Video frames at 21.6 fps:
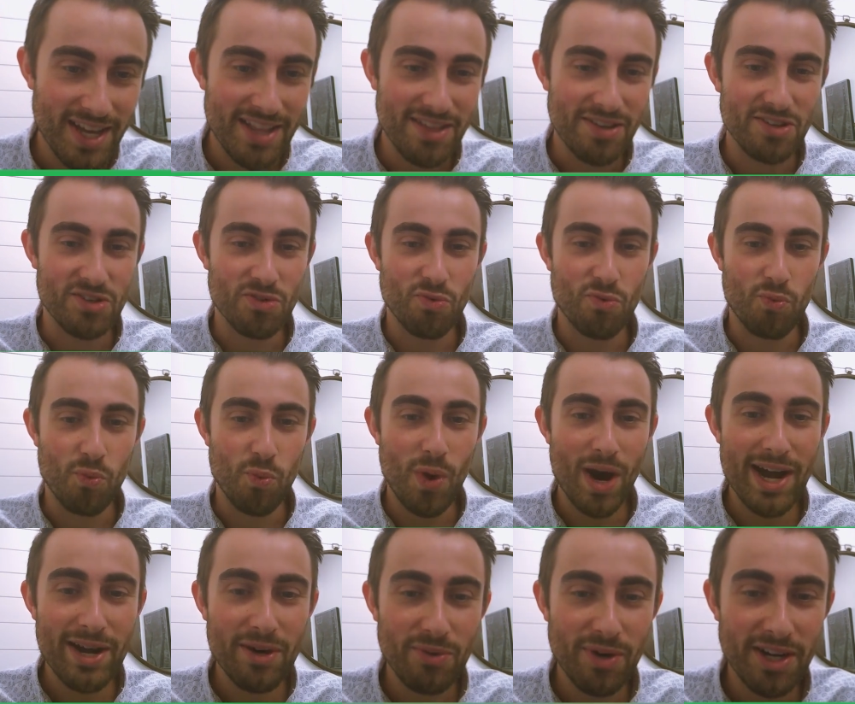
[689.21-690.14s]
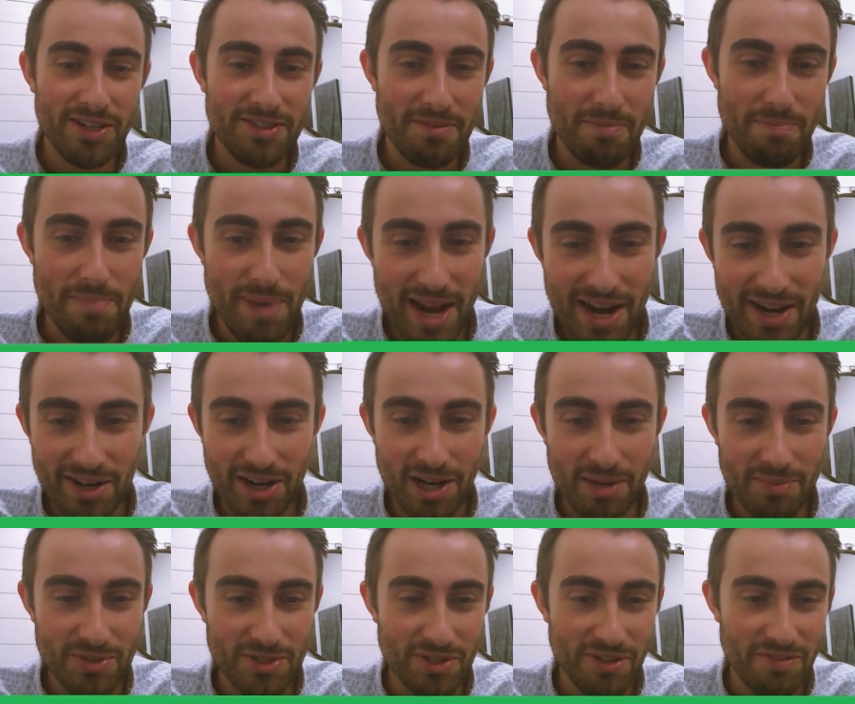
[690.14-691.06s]
There's a wide range of betting
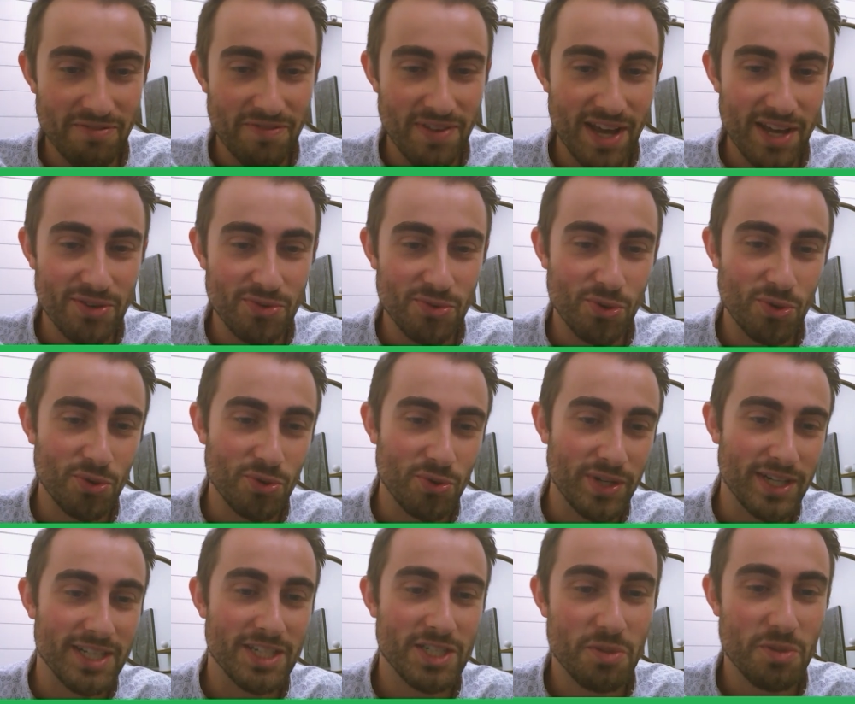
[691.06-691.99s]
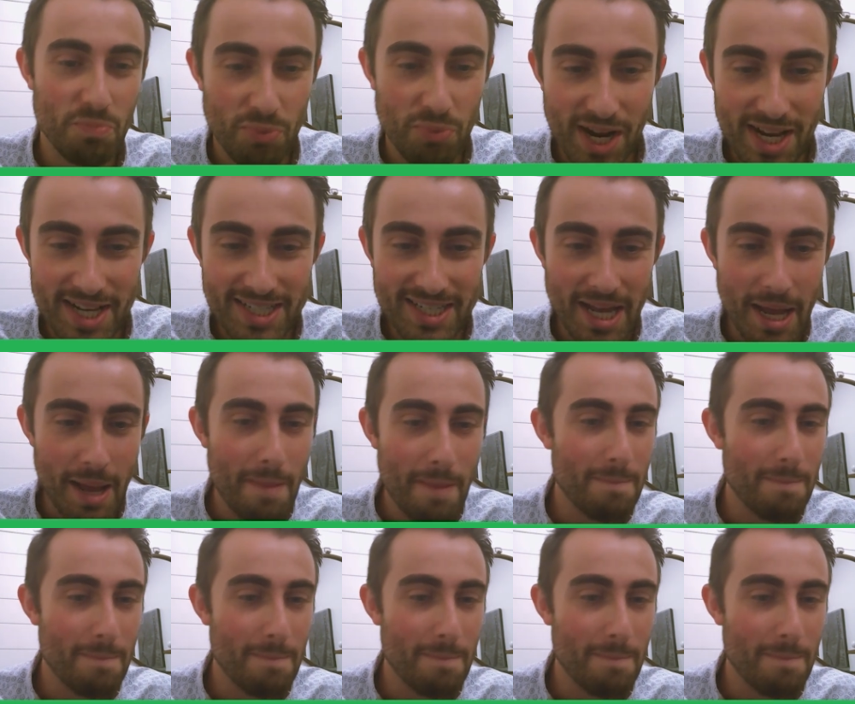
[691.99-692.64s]
options on FanDuel, including spreads,